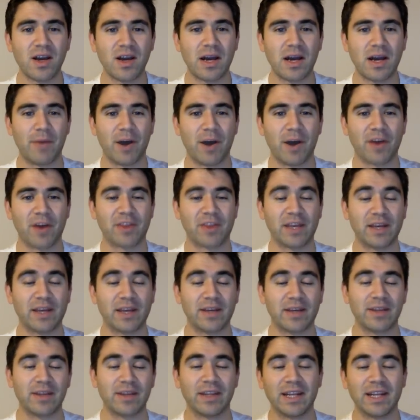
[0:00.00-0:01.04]
But I
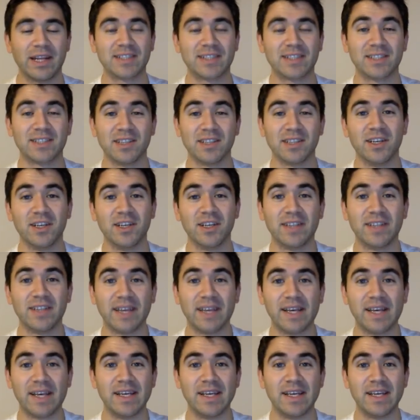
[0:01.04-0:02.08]
think the lesson learned
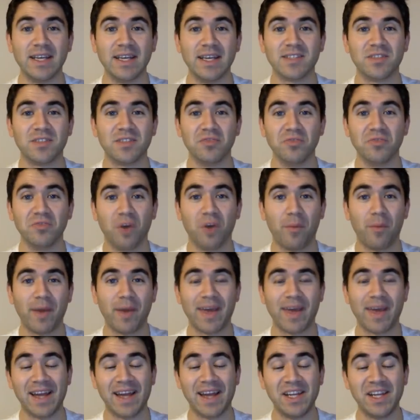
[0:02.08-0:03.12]
here is to not
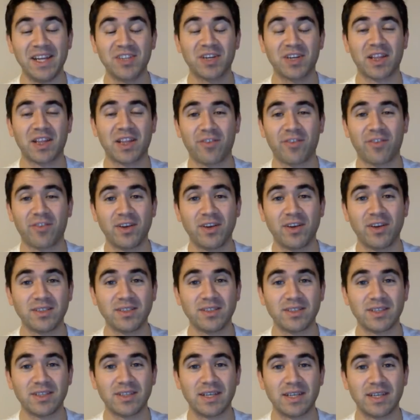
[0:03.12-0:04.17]
make any
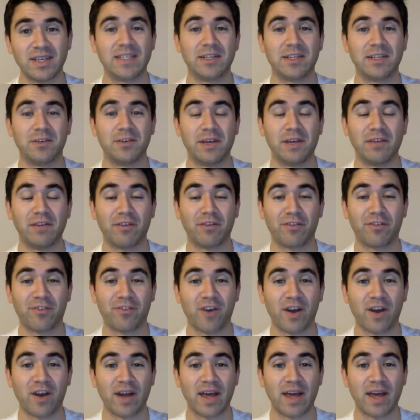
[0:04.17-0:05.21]
transfers until either
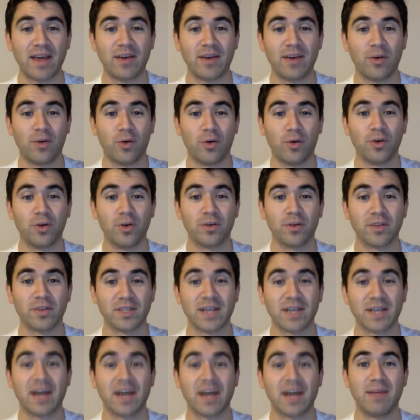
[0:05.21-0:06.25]
Friday or the
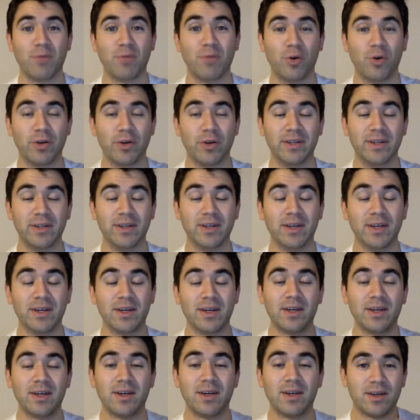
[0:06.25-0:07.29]
Saturday morning.
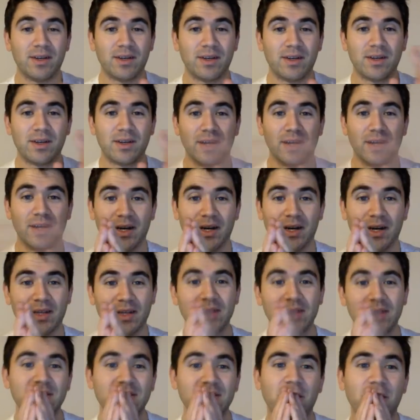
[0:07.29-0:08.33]

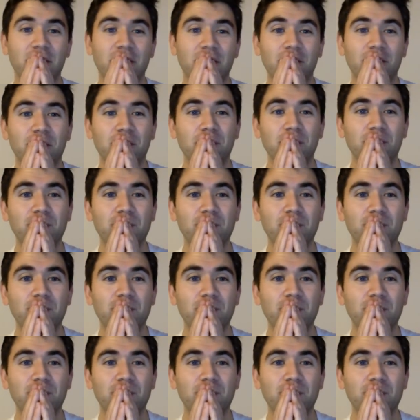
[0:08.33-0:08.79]
So